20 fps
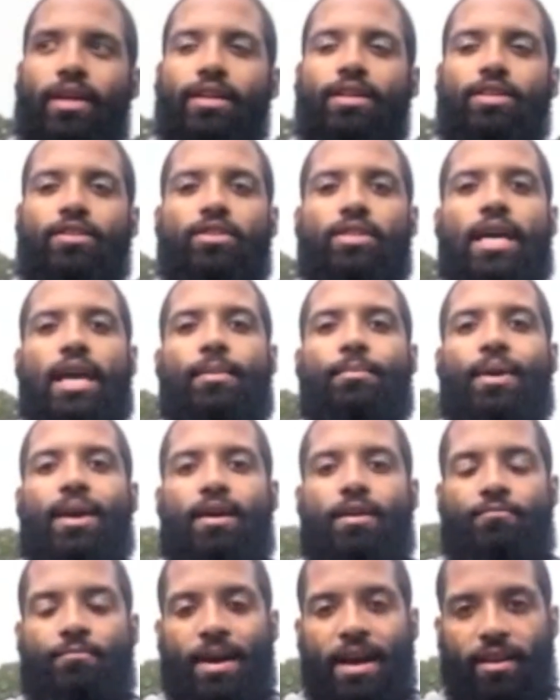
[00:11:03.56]
in a
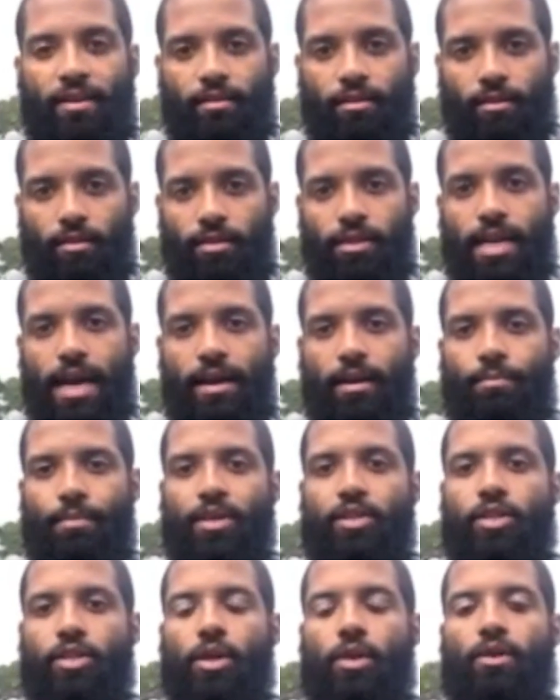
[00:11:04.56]
segment of my
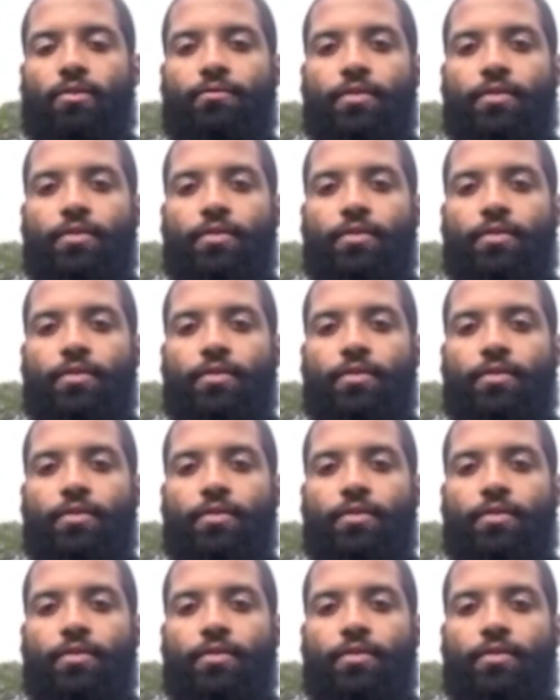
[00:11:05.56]
documentary